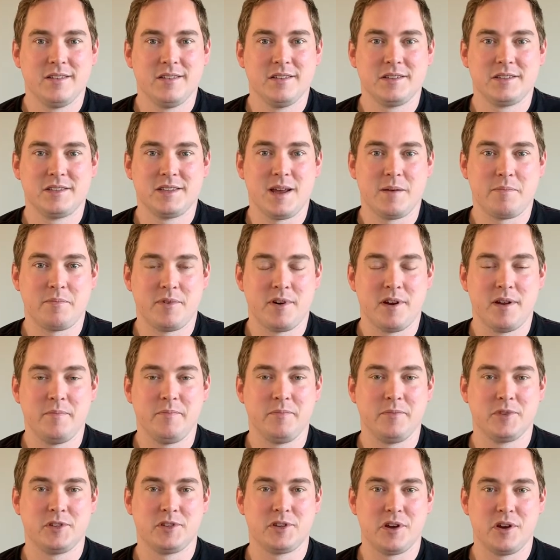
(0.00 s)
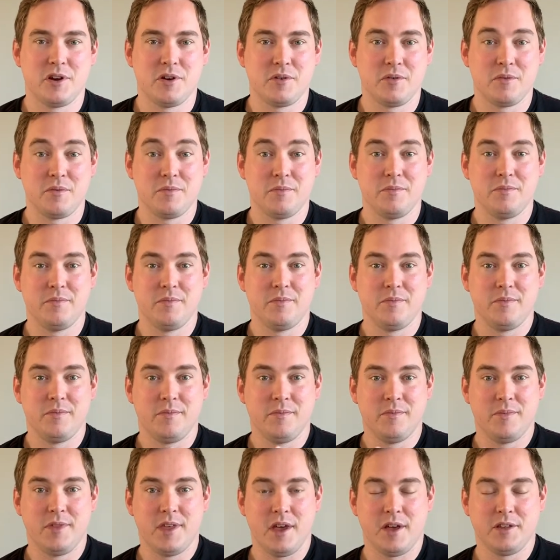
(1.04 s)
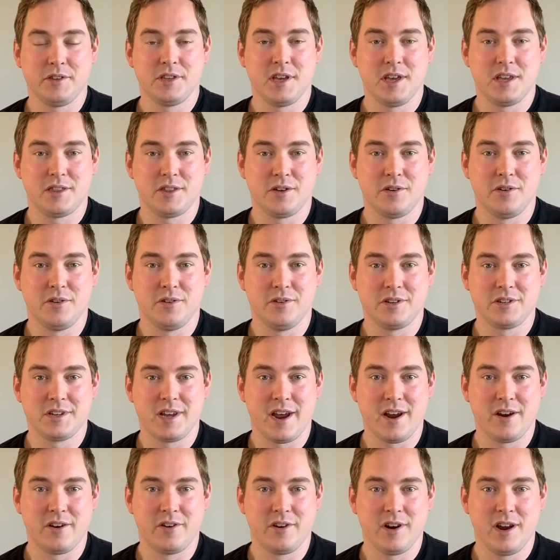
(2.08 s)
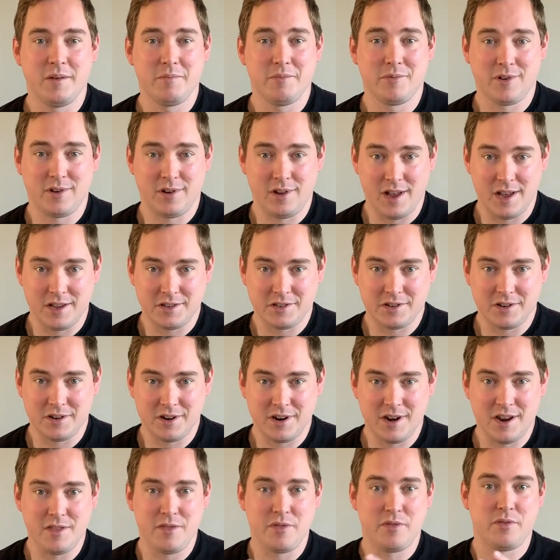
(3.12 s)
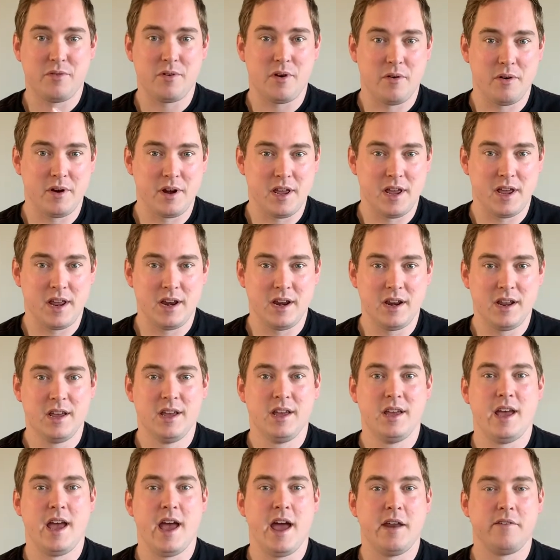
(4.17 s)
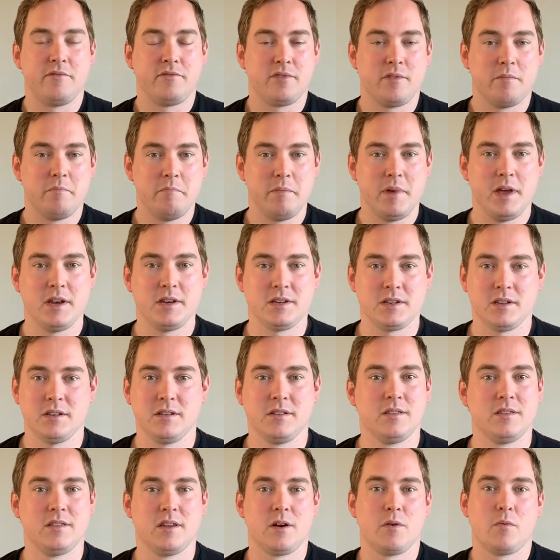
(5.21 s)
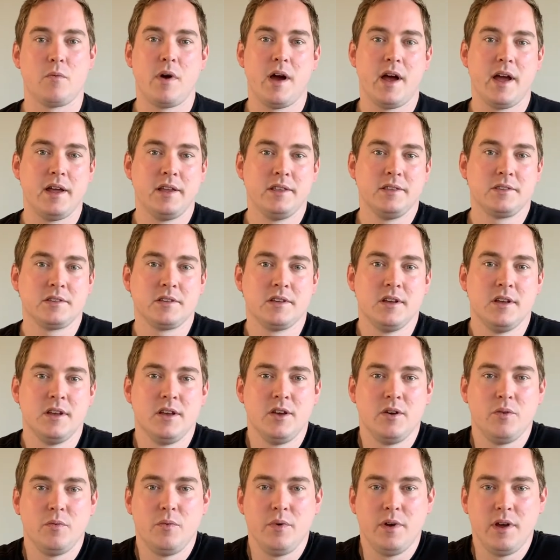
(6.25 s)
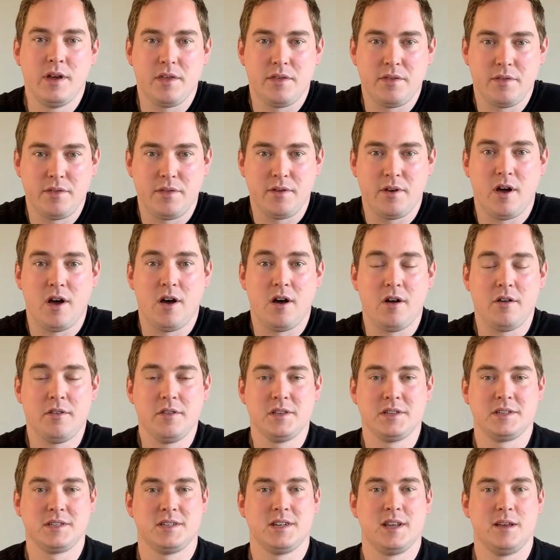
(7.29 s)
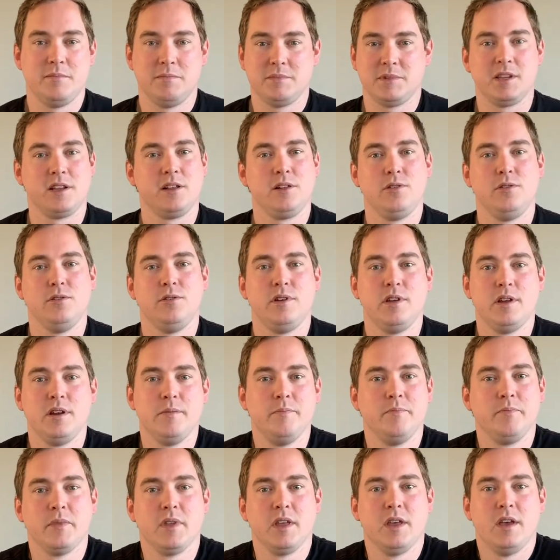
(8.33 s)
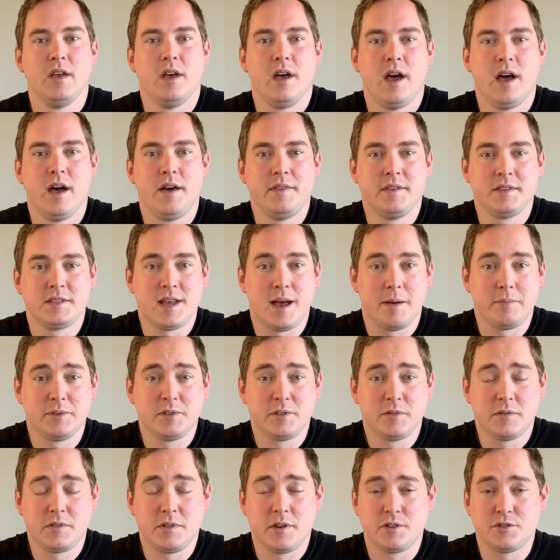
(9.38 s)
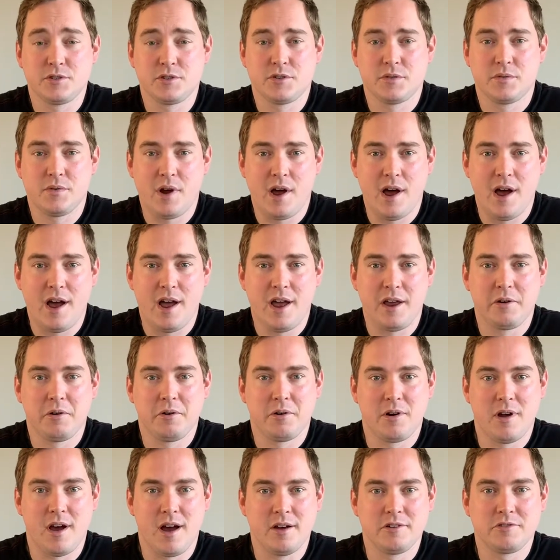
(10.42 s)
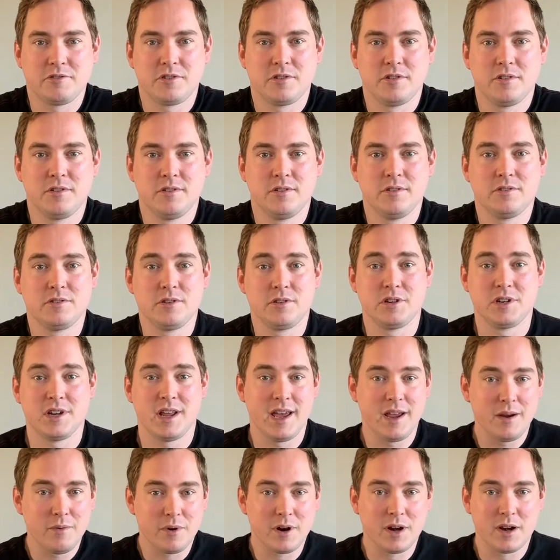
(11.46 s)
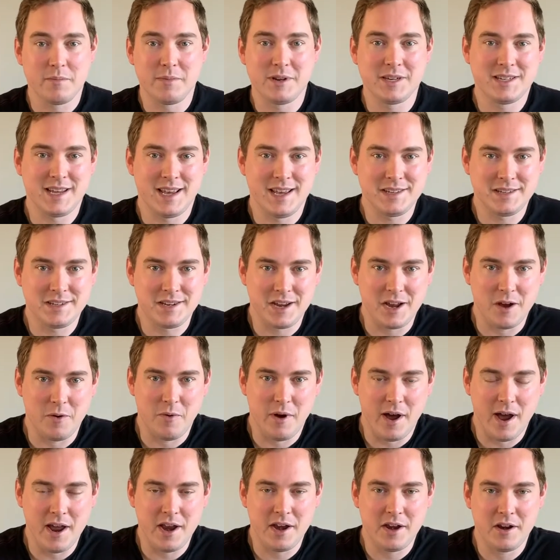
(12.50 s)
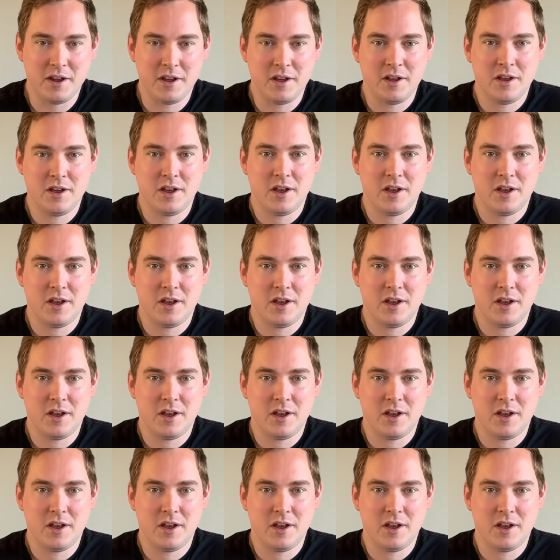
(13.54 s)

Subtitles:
separate. So they'll take the whole entire grape cluster and throw it in and ferment their wines with all the stems included. This happens with their Syrah and Grenache. So today we're going to be tasting a wine